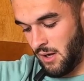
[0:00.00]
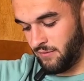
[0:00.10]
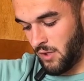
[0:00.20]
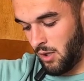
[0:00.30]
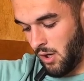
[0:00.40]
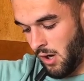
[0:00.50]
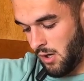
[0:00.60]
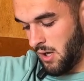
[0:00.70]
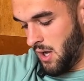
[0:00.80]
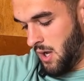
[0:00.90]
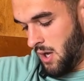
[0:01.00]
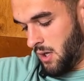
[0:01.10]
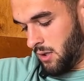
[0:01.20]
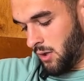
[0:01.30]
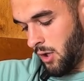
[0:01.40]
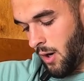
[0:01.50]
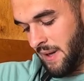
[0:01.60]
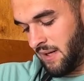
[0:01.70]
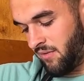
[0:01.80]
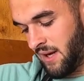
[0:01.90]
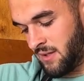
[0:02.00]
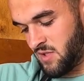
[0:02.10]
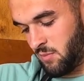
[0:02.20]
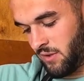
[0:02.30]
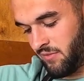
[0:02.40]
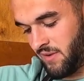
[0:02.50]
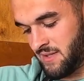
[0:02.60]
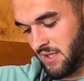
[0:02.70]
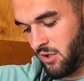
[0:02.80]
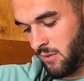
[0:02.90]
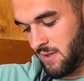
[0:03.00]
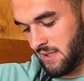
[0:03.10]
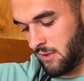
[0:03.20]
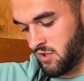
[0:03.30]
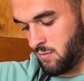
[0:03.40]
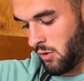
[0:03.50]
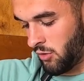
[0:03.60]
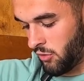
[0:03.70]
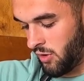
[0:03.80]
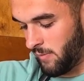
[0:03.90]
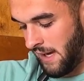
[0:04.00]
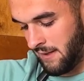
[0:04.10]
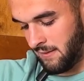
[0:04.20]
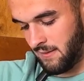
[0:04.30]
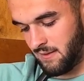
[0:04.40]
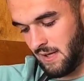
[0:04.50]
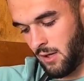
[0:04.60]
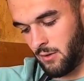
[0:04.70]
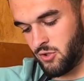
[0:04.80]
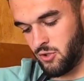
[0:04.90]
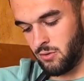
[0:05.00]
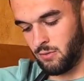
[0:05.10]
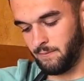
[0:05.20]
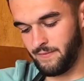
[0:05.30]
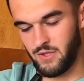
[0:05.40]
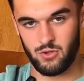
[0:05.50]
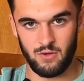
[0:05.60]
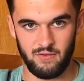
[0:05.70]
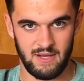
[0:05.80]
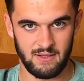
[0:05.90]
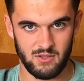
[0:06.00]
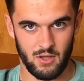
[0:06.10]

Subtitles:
I've not got many friends, but the friends I do, it's a little small group, and they are the true friends.